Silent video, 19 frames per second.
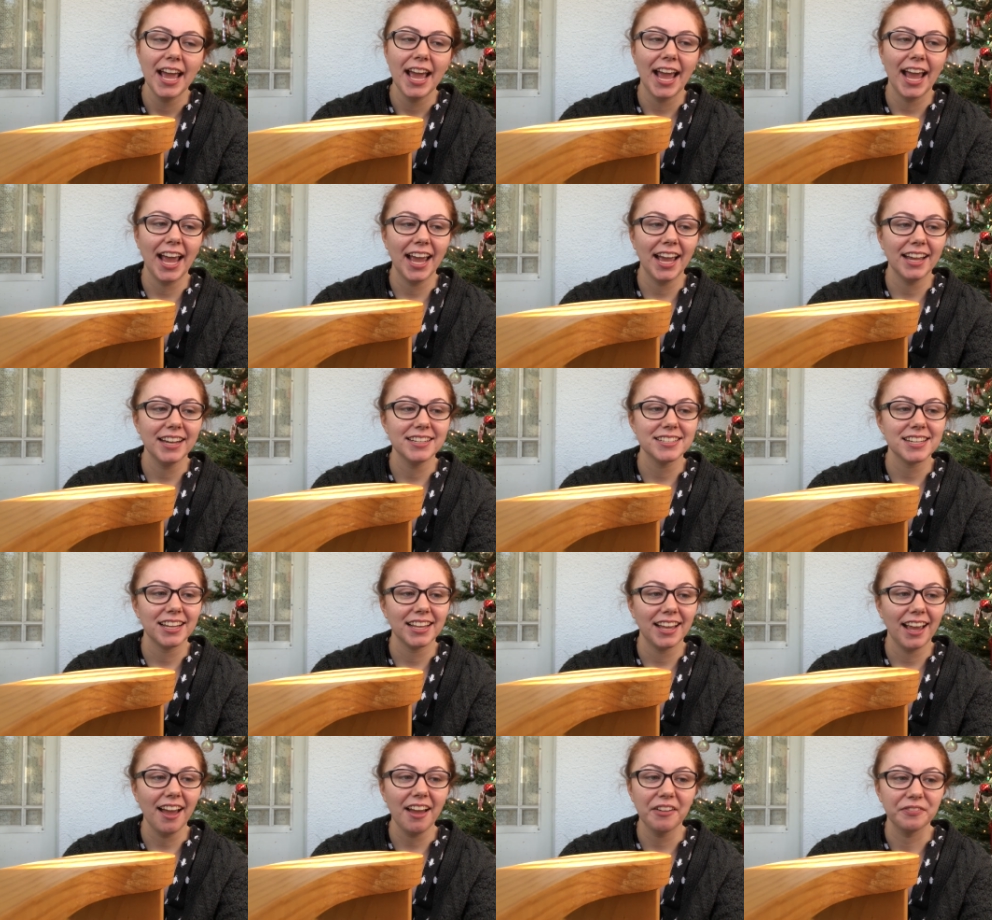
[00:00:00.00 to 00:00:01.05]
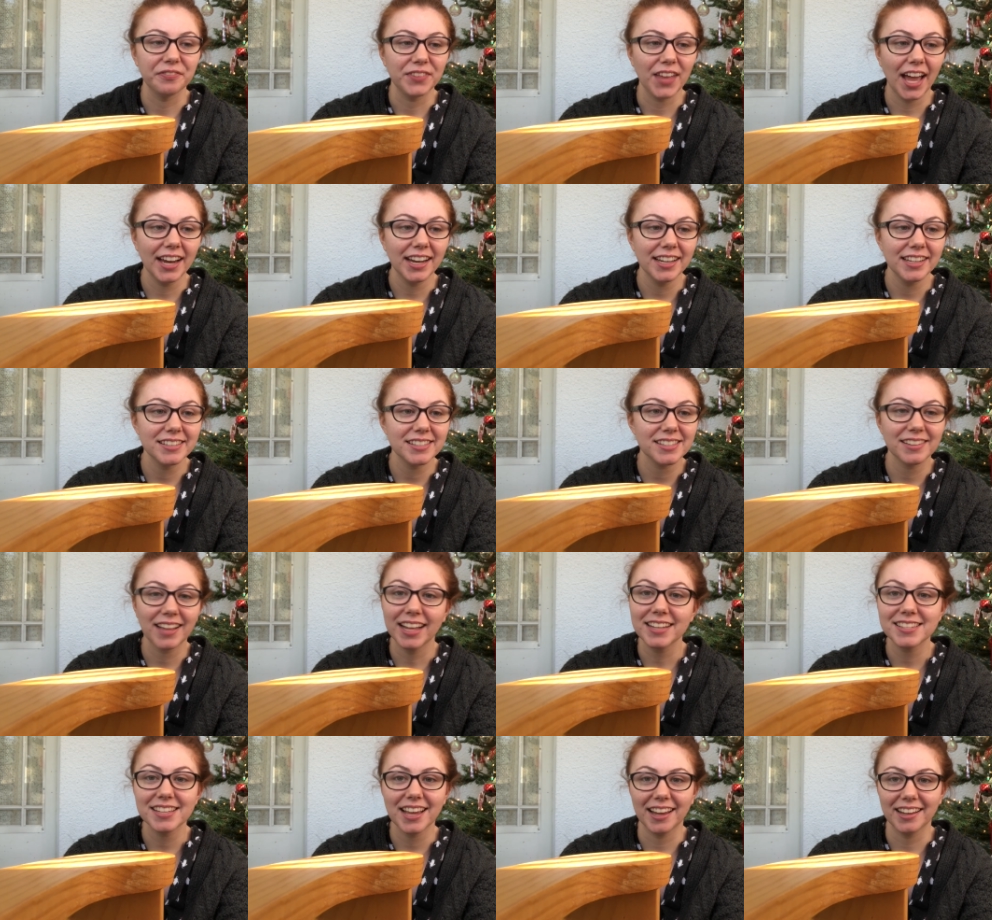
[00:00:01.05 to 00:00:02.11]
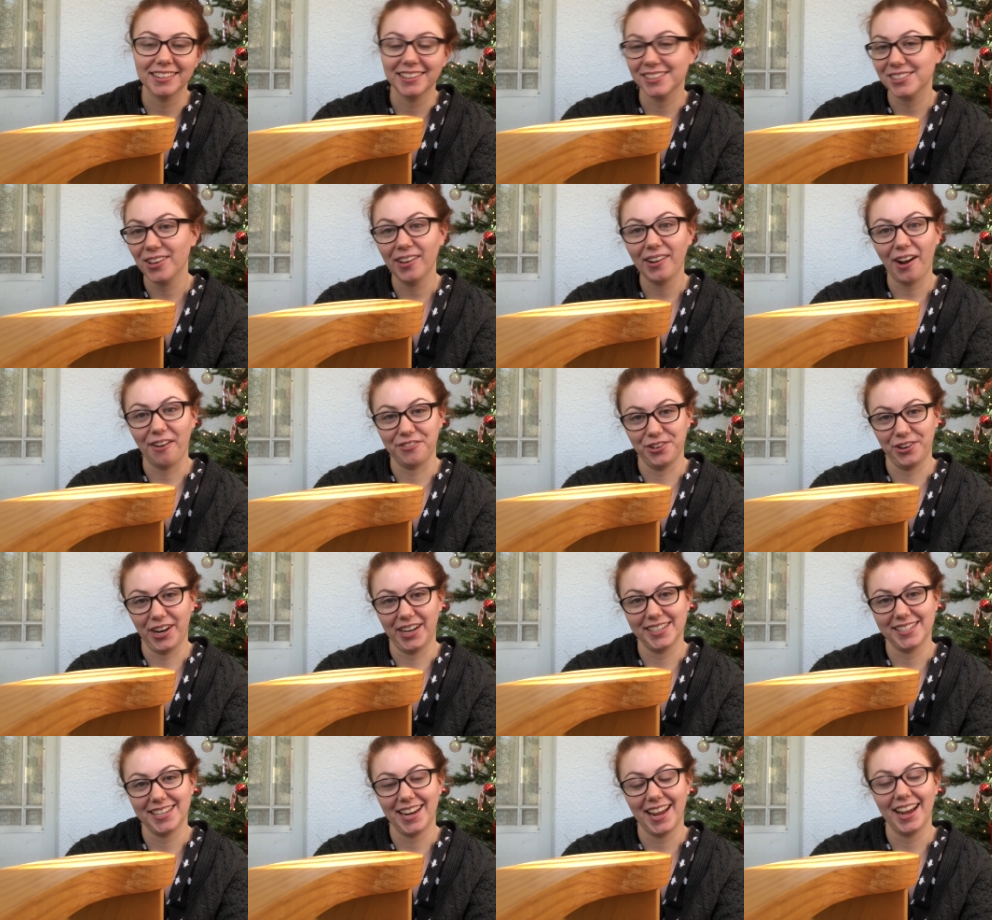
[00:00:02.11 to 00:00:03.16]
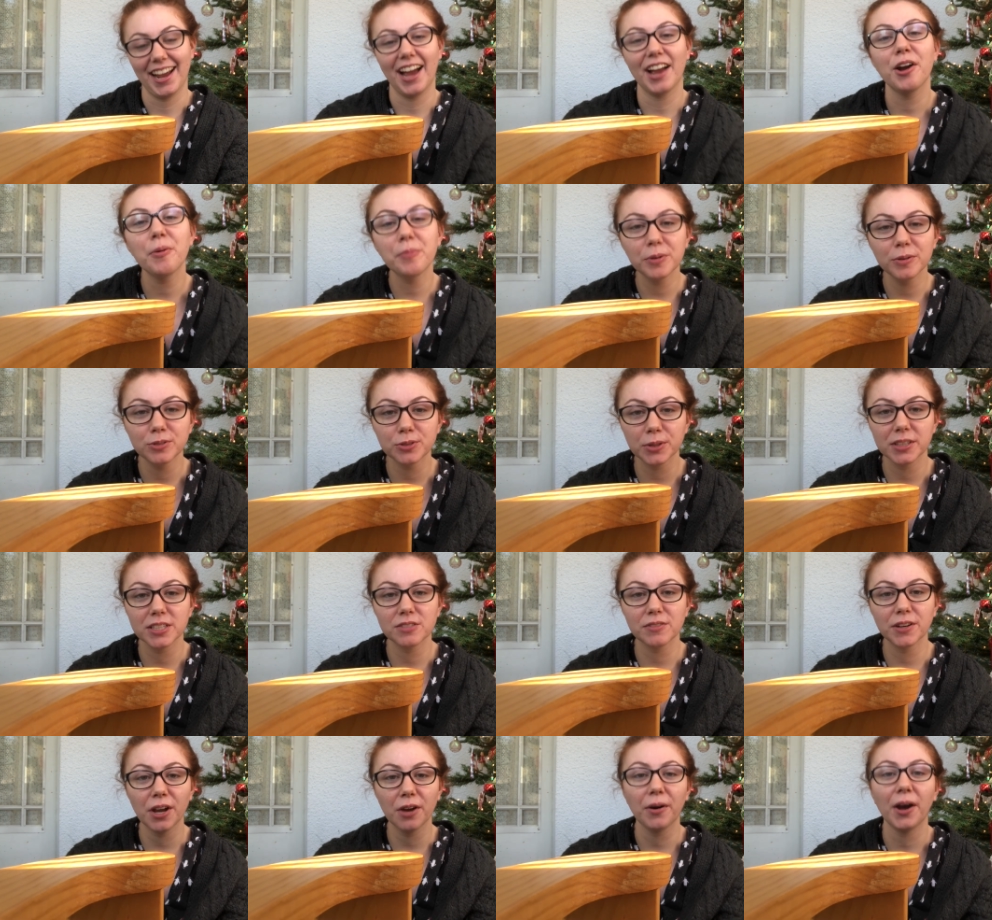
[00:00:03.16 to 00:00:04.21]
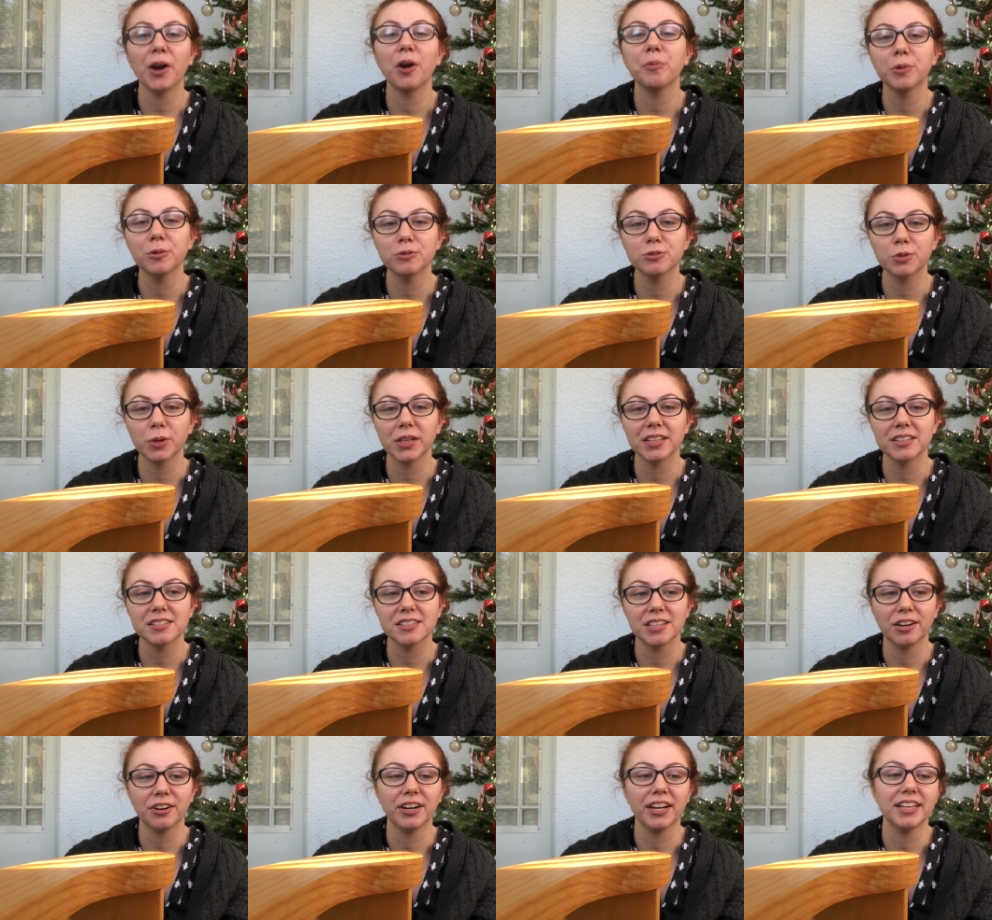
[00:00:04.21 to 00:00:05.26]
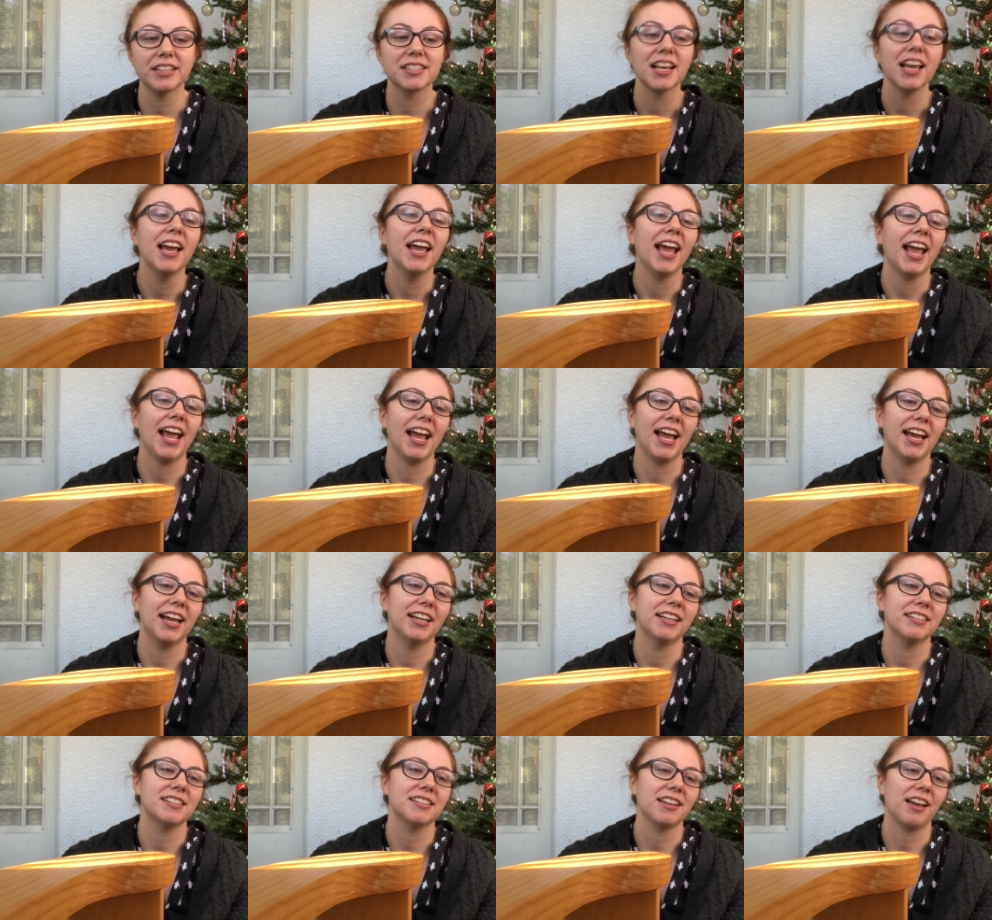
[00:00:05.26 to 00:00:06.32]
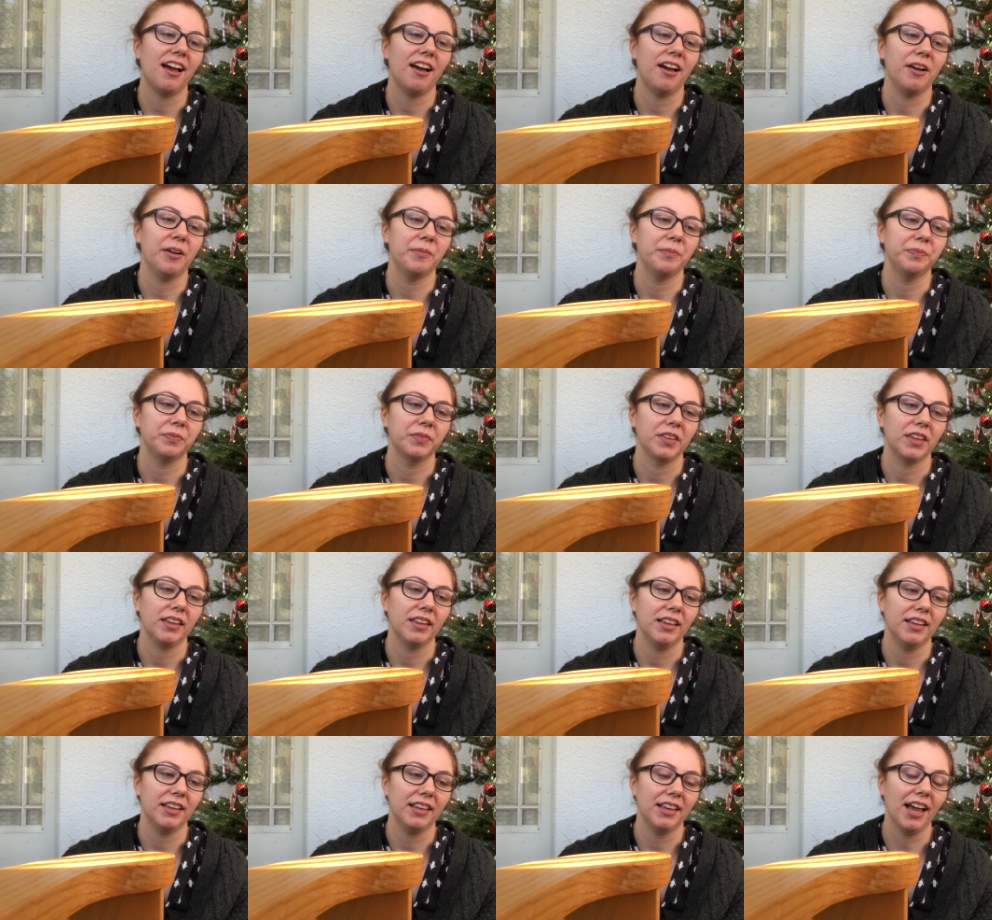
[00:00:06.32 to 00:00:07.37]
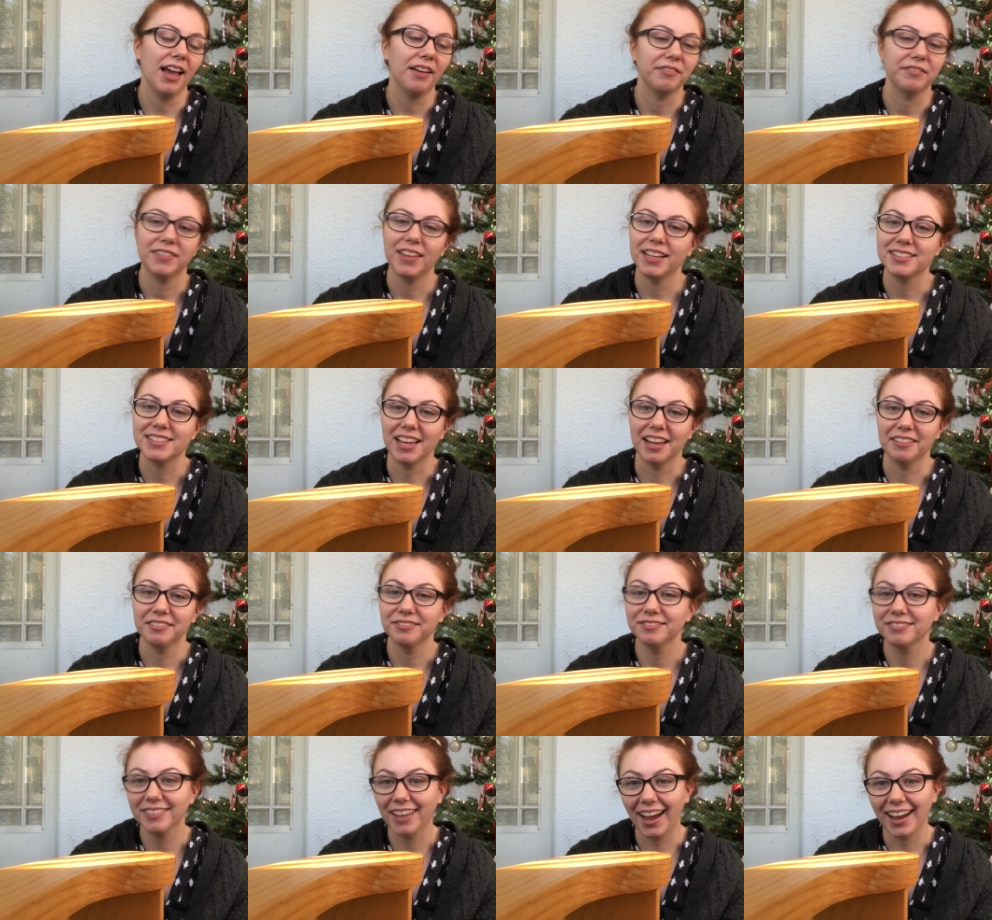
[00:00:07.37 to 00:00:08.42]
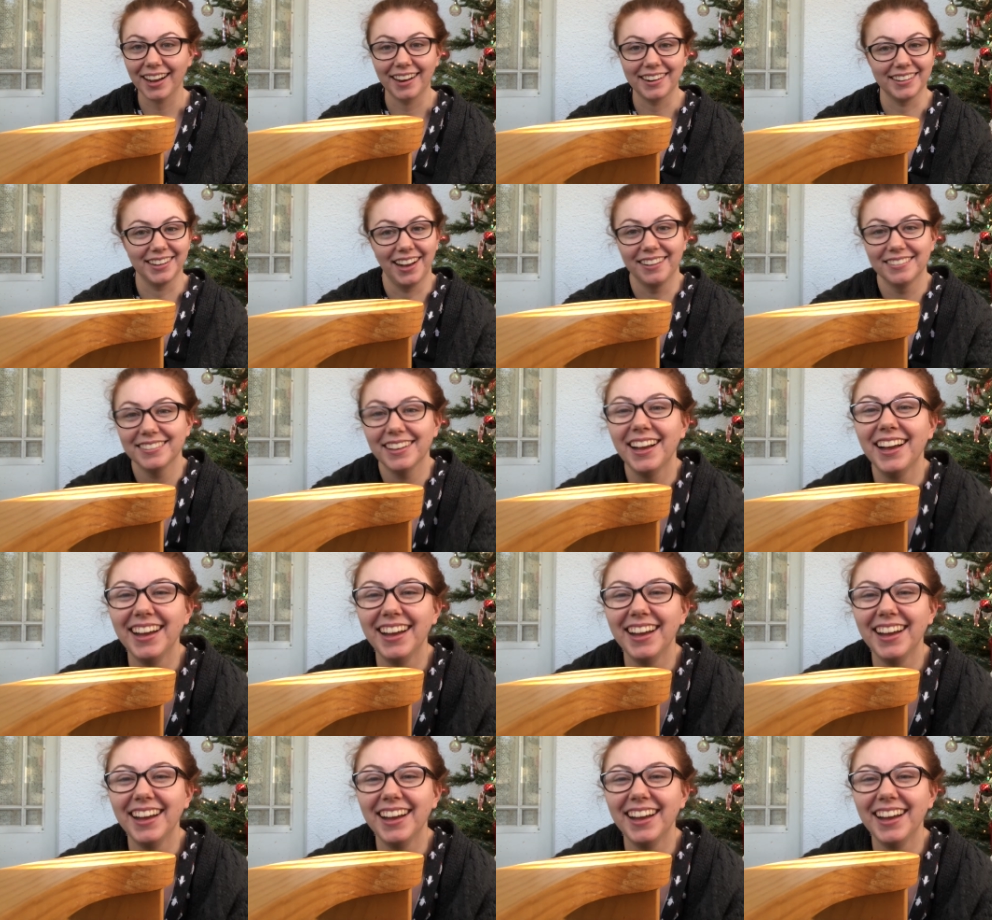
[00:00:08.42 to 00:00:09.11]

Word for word: And yeah, that is, that's it. That's all I got for you guys today. I hope you enjoyed this video. I hope you enjoyed this series and um, yeah, that's it. I gotta go.